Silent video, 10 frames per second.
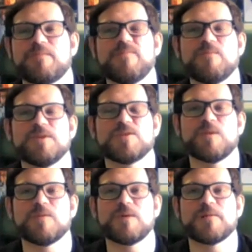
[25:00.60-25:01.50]
with
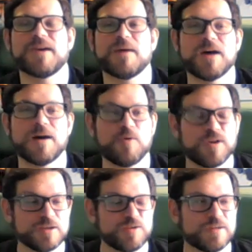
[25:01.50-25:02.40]
the webcam not
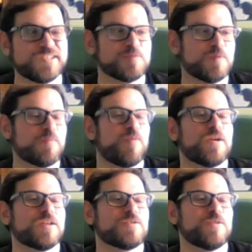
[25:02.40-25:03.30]
pointing towards us, but
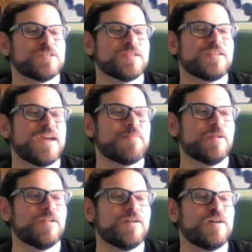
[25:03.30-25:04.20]
pointing towards the
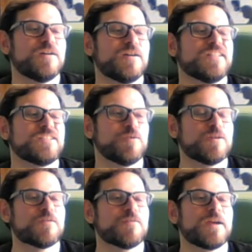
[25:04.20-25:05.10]
table. And so
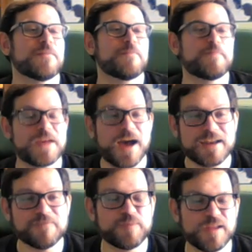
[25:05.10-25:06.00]
we were like
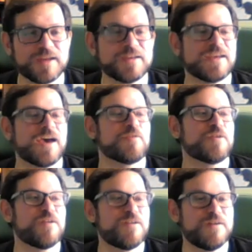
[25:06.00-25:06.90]
kind of playing
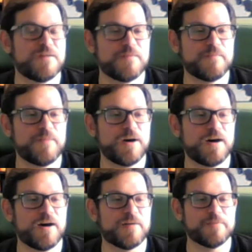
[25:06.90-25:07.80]
together,
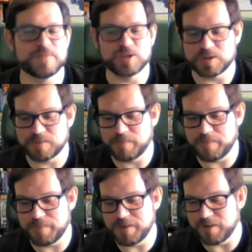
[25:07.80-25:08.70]
just
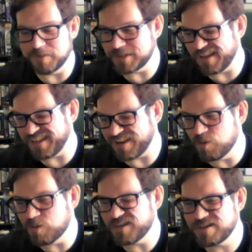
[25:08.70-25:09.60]
saying like,
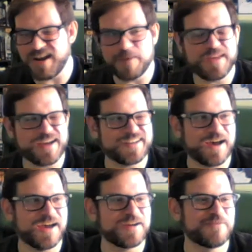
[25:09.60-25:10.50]
oh, grab that die
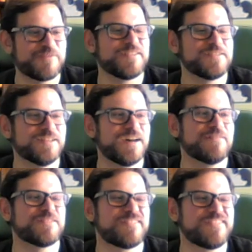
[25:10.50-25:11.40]
over on the
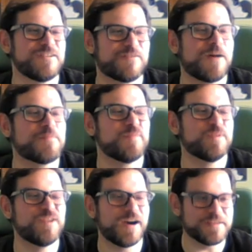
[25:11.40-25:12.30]
left, or, grab the
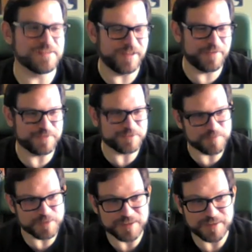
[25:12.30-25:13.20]
blue die on the left, or
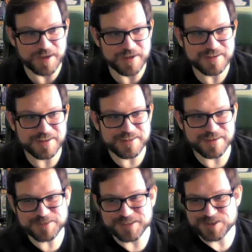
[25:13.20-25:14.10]
something like that. And
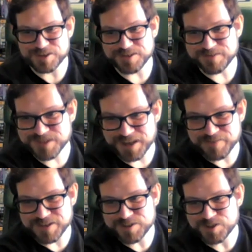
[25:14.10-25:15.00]
that was actually, it was kind
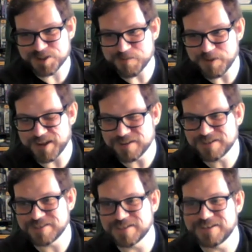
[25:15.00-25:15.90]
of an interesting way to